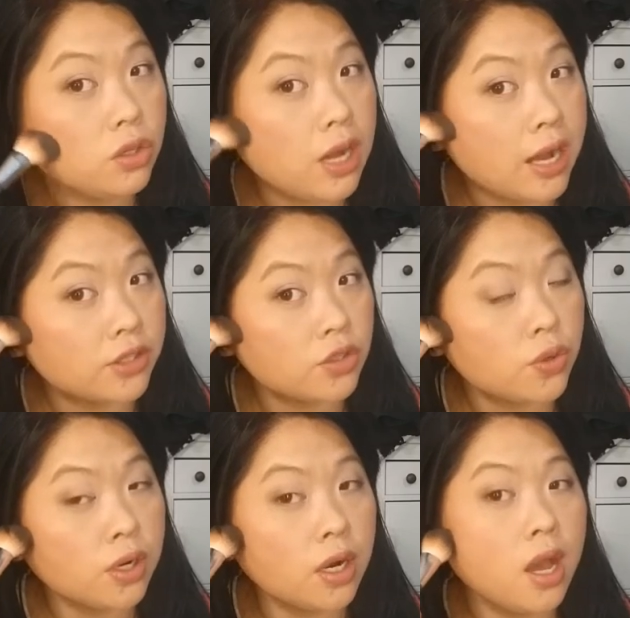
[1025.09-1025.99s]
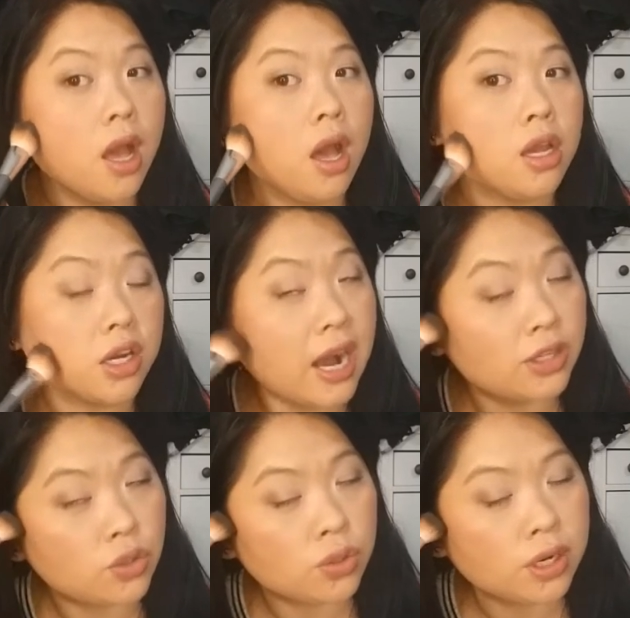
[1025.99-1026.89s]
do contour your
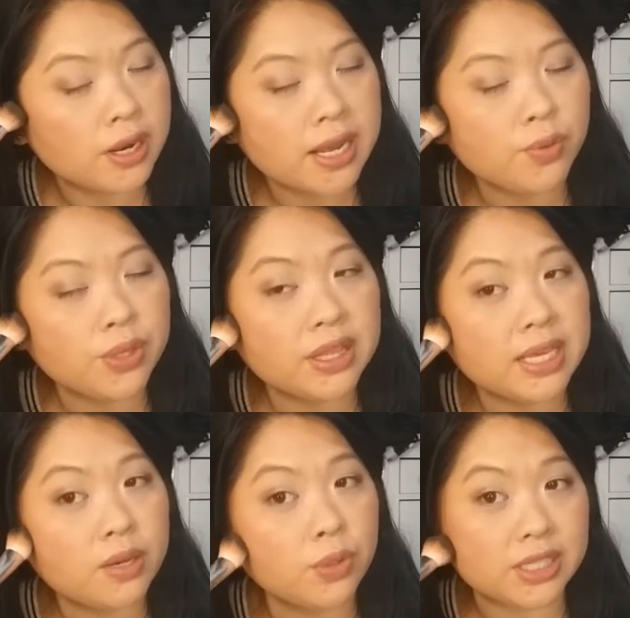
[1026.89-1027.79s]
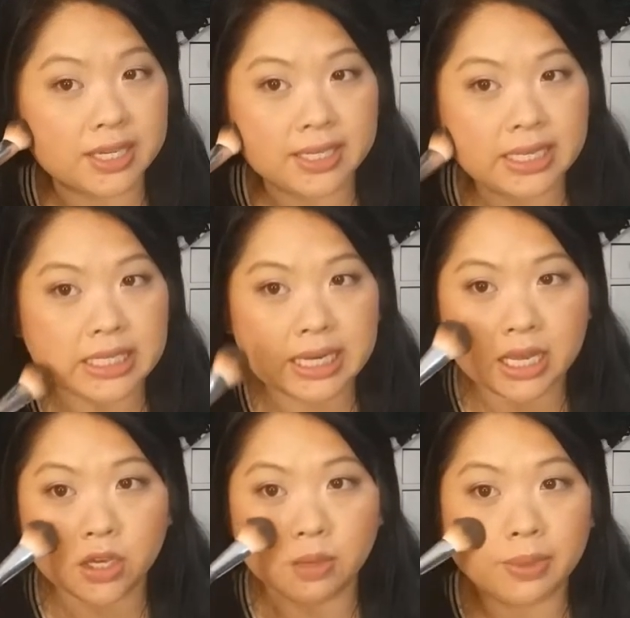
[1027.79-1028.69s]
contouring with it which I did
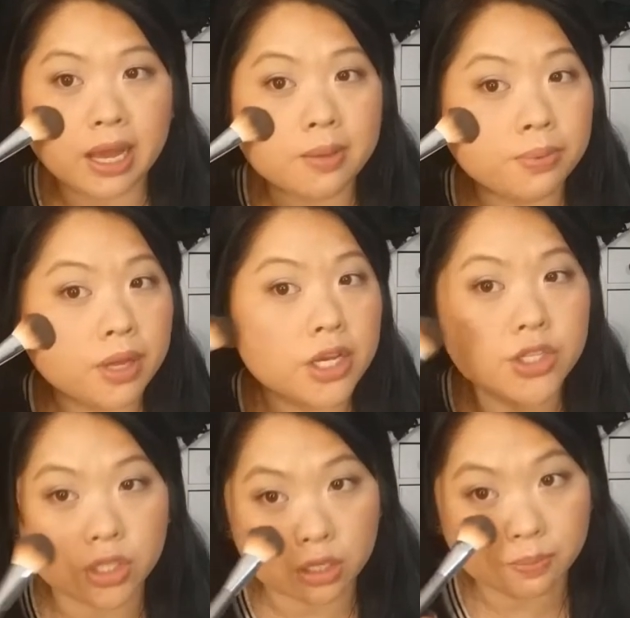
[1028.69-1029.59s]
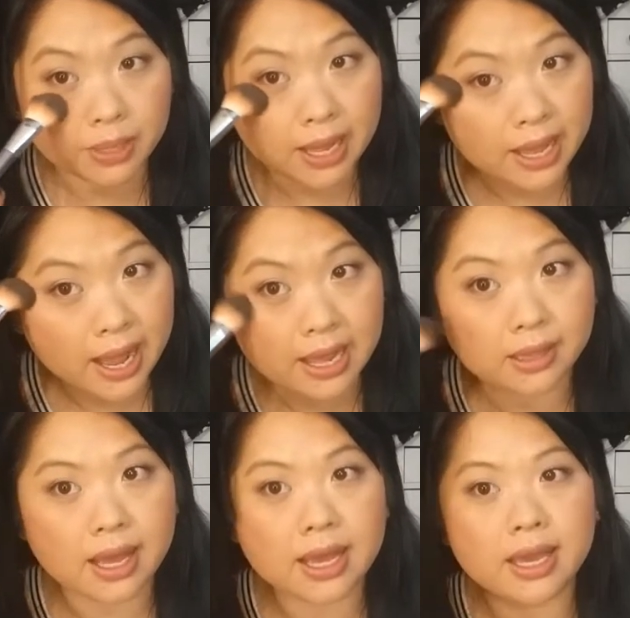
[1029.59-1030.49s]
today you could apply blush you could apply
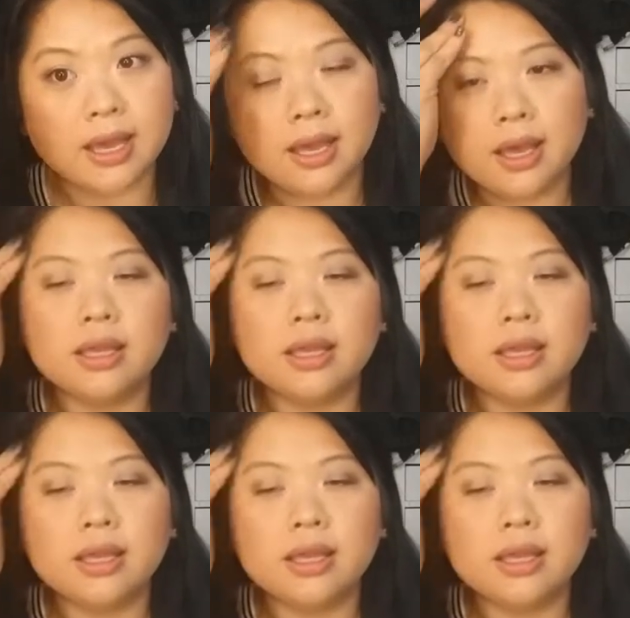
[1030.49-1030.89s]
highlight